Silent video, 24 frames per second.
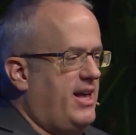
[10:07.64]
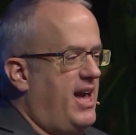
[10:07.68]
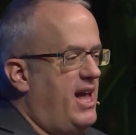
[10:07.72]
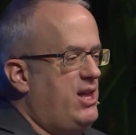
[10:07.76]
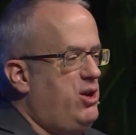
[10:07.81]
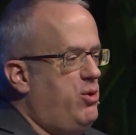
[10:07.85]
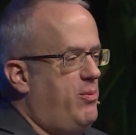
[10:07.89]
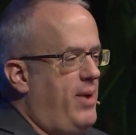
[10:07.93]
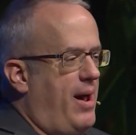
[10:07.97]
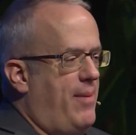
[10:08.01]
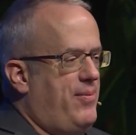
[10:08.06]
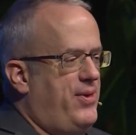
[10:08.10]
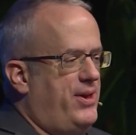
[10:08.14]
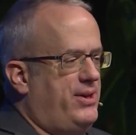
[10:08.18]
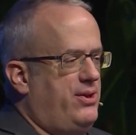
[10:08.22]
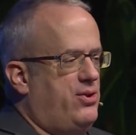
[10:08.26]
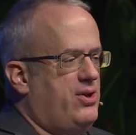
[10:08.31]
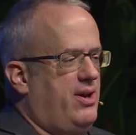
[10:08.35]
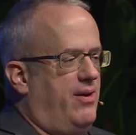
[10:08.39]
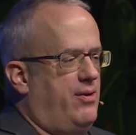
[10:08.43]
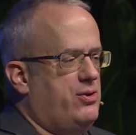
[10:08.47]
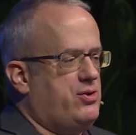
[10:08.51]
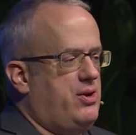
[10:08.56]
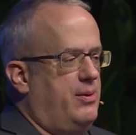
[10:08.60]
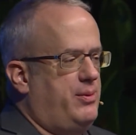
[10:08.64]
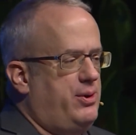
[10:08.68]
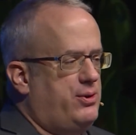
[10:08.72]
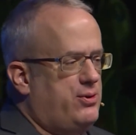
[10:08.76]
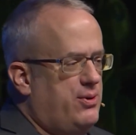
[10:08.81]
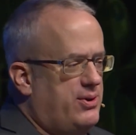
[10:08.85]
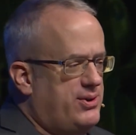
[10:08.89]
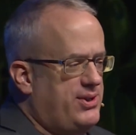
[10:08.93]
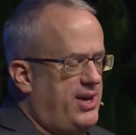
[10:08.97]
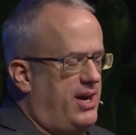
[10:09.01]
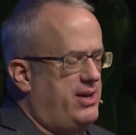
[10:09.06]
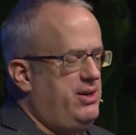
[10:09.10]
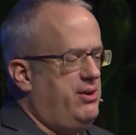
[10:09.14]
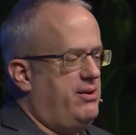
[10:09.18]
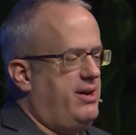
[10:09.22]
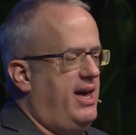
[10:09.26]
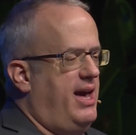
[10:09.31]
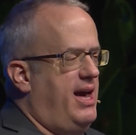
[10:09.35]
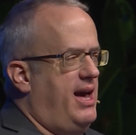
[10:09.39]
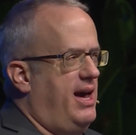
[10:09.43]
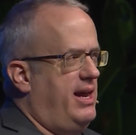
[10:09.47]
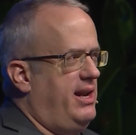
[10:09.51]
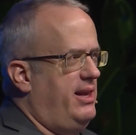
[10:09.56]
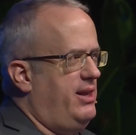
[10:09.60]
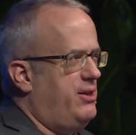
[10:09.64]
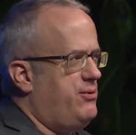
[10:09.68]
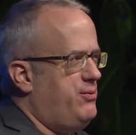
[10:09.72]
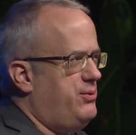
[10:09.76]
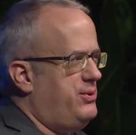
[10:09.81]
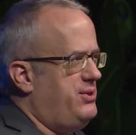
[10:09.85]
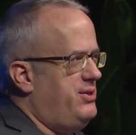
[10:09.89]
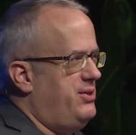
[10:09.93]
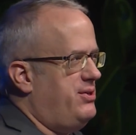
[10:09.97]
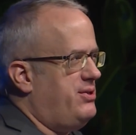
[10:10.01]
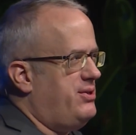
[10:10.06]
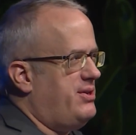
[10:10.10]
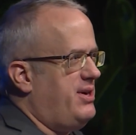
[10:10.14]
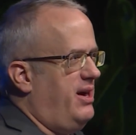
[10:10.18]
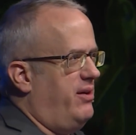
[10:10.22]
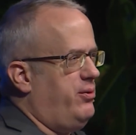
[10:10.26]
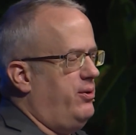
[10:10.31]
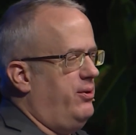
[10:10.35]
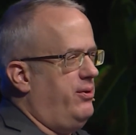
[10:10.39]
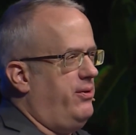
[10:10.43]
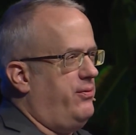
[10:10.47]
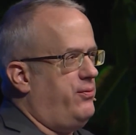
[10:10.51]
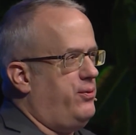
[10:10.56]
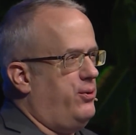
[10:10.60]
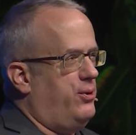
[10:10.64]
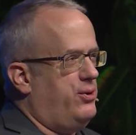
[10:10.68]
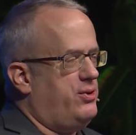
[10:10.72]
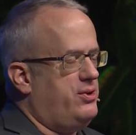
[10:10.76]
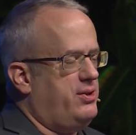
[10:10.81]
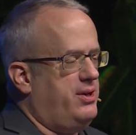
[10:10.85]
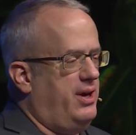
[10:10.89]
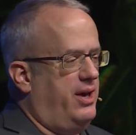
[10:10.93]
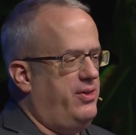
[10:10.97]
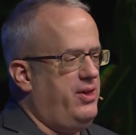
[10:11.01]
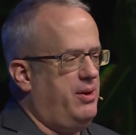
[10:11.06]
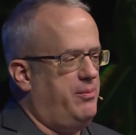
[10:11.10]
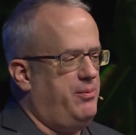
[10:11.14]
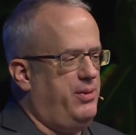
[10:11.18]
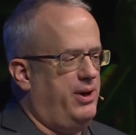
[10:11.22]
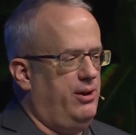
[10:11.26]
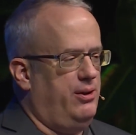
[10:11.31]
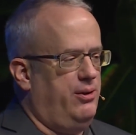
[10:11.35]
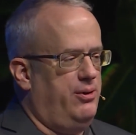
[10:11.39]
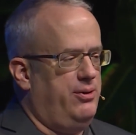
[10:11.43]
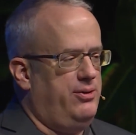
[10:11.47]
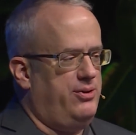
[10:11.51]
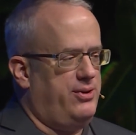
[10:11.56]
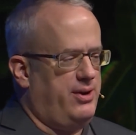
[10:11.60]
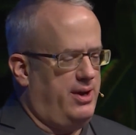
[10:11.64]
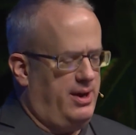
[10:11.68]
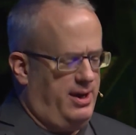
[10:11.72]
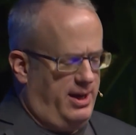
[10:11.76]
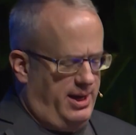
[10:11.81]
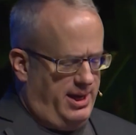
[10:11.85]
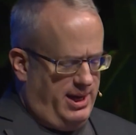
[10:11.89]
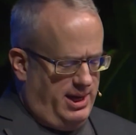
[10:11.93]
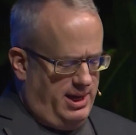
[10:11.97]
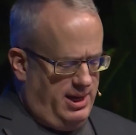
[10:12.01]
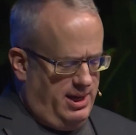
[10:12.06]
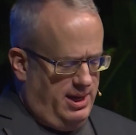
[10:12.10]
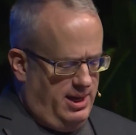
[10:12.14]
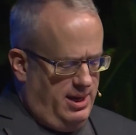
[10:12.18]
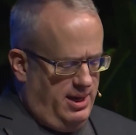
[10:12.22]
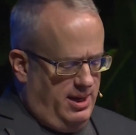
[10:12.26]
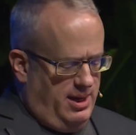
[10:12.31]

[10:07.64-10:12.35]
can you map that to JavaScript? It turns out you can, and this was discovered first, I think, by Alon Zakai,